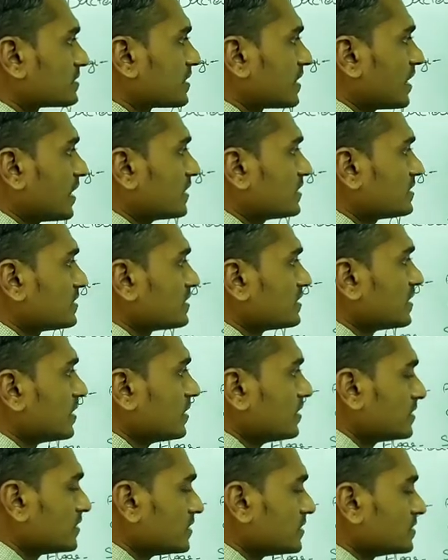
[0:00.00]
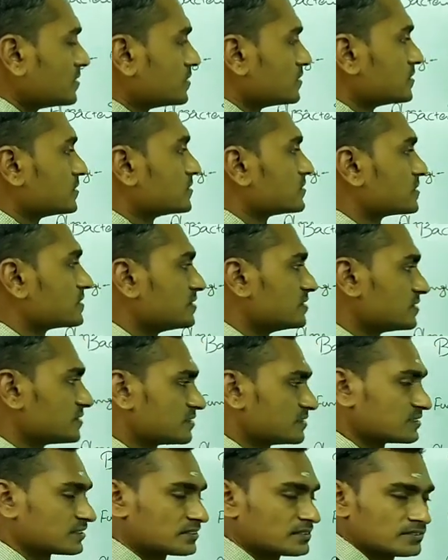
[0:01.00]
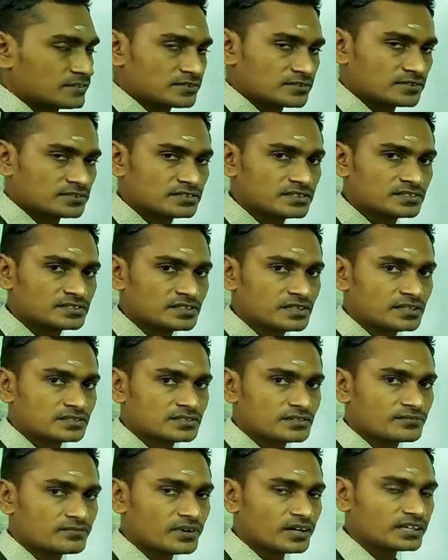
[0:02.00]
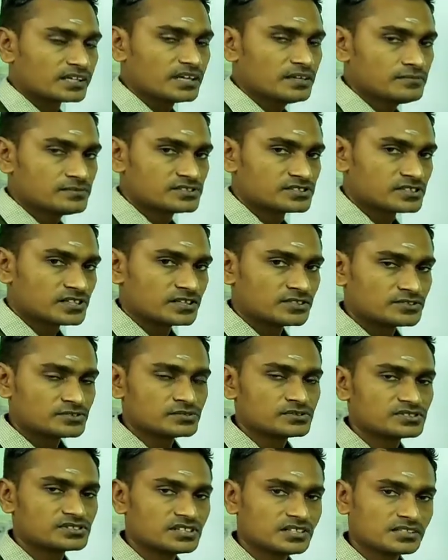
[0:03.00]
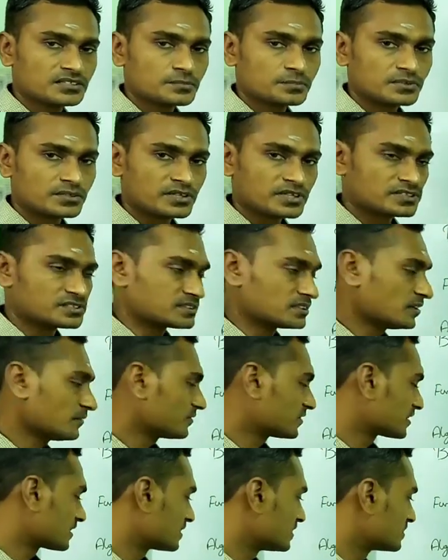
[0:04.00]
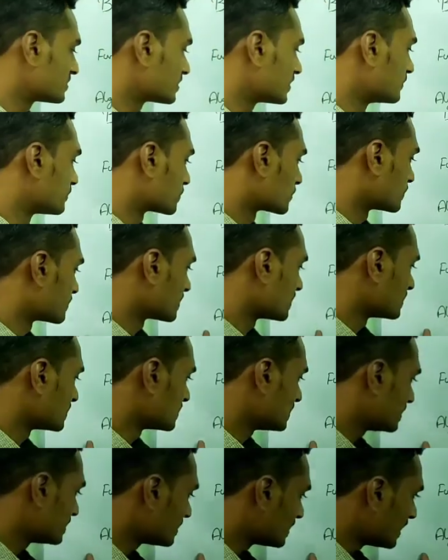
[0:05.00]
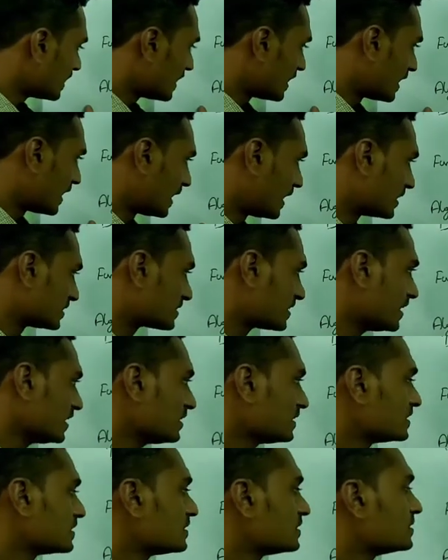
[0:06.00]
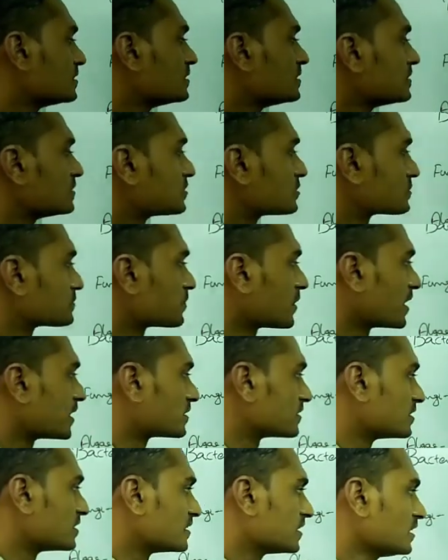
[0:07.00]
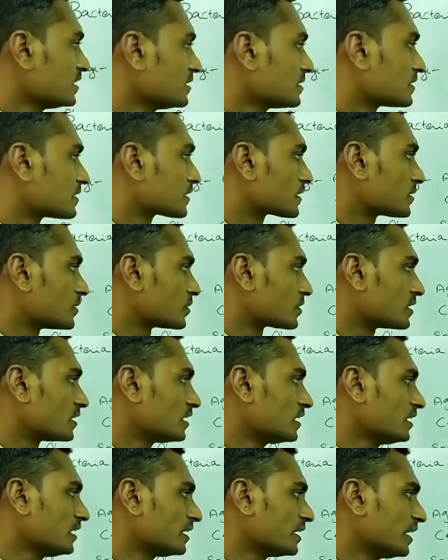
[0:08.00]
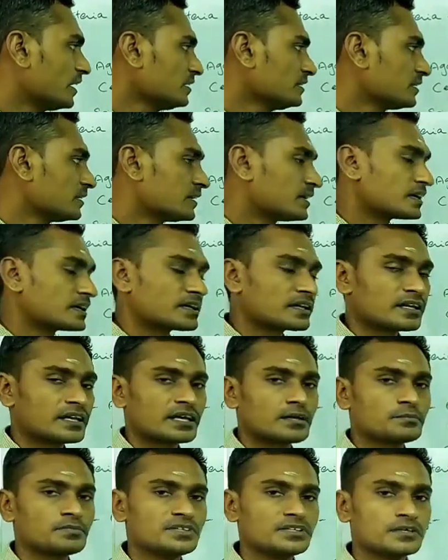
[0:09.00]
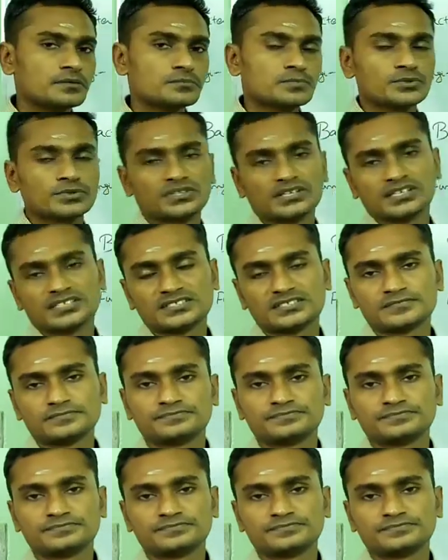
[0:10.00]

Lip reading: Candida utilensis. So these are the fungi which are used in the production of single cell protein. Then algae, Spirulina, Chlorella and chlamydomonas.